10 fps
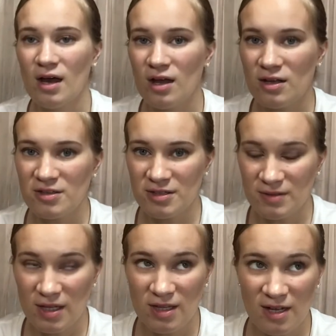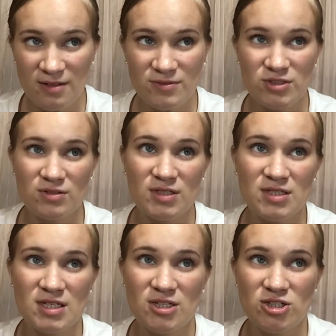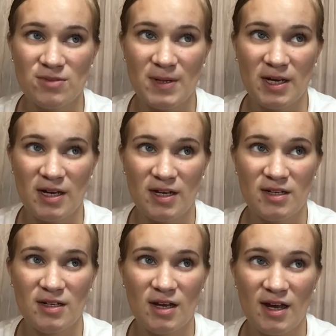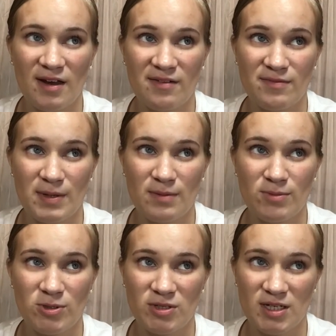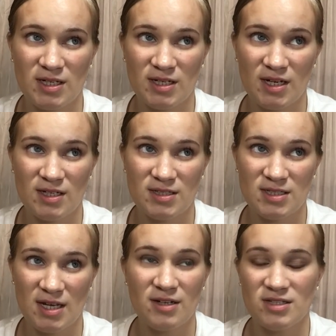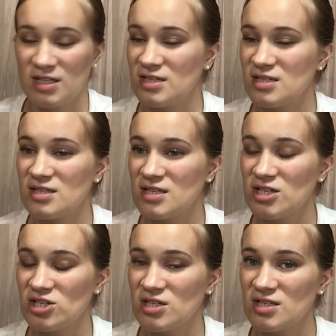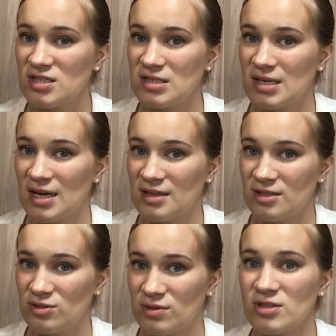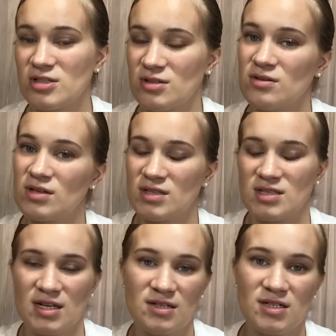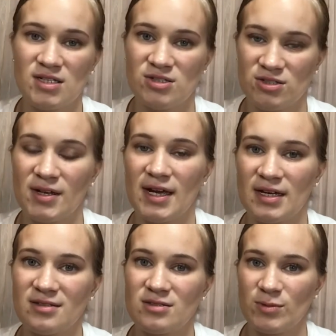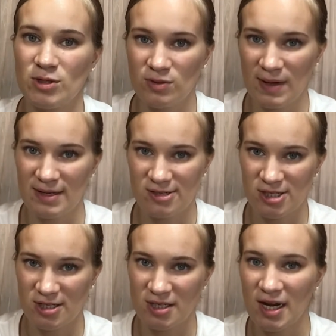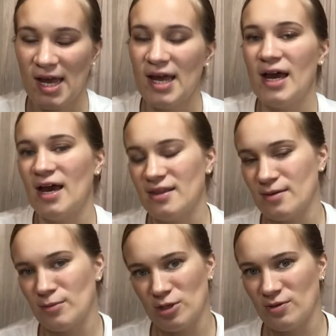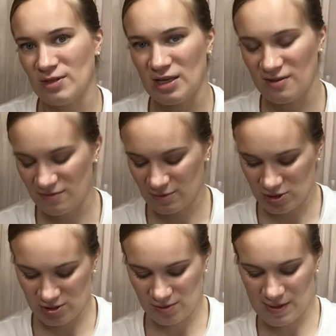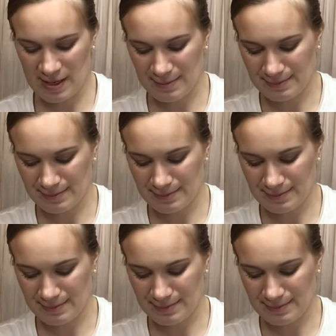Although a lot of stores in Japan have been putting sanitizing stations at the door so you can sanitize your hands when you enter and then when you leave, which is great.